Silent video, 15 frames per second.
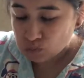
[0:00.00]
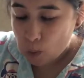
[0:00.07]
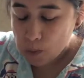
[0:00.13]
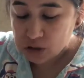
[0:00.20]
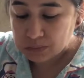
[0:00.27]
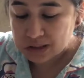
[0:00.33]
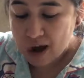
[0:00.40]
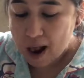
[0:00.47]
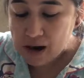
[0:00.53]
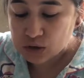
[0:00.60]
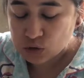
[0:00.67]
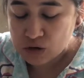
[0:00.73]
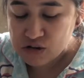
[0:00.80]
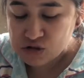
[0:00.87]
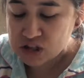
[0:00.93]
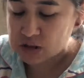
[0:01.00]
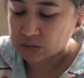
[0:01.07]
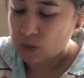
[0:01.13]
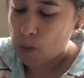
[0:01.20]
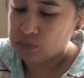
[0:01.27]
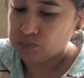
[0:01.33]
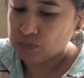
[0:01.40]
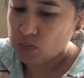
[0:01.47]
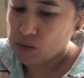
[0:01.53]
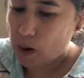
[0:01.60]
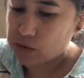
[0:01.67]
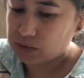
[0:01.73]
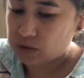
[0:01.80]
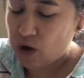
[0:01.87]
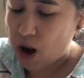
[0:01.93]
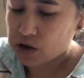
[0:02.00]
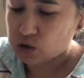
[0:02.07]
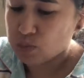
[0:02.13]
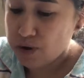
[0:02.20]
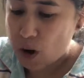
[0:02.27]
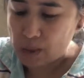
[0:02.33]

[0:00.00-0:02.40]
I'm comfortable in my pajamas, so I'll walk